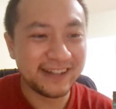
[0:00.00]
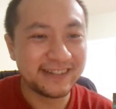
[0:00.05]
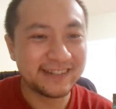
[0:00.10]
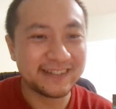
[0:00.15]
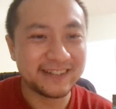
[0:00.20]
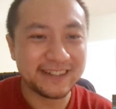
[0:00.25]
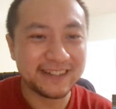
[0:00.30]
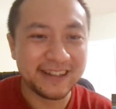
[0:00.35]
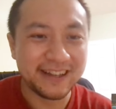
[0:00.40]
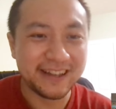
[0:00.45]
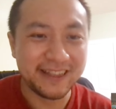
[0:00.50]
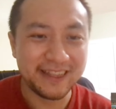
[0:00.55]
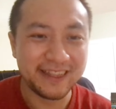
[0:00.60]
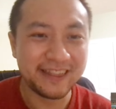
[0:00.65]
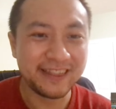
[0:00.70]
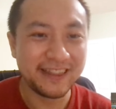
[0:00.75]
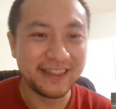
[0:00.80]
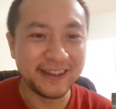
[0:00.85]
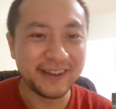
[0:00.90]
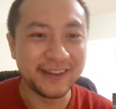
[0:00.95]
Same here,
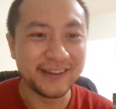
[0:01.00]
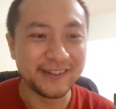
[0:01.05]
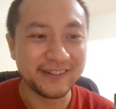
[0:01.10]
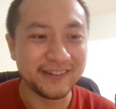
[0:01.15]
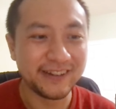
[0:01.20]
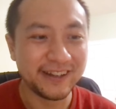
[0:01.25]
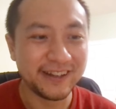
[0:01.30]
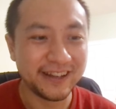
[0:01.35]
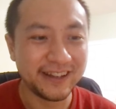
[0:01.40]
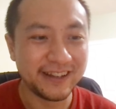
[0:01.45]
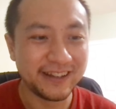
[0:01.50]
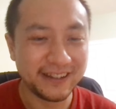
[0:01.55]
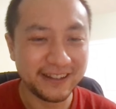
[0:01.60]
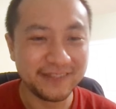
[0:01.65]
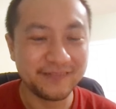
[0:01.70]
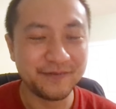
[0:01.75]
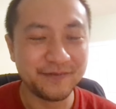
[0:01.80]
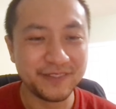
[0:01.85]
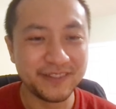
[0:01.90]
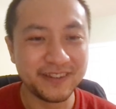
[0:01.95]
Ki. Thanks a lot
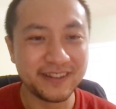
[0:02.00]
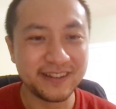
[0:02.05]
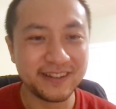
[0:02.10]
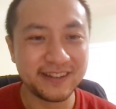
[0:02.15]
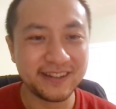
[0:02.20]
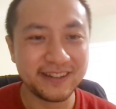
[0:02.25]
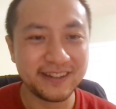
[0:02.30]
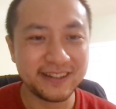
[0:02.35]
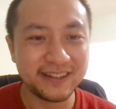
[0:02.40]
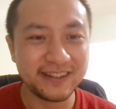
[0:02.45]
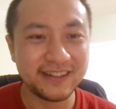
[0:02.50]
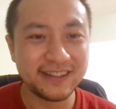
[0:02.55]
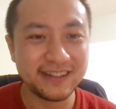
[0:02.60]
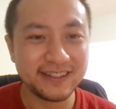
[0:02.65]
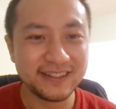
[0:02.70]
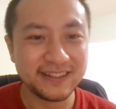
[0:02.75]
for your time.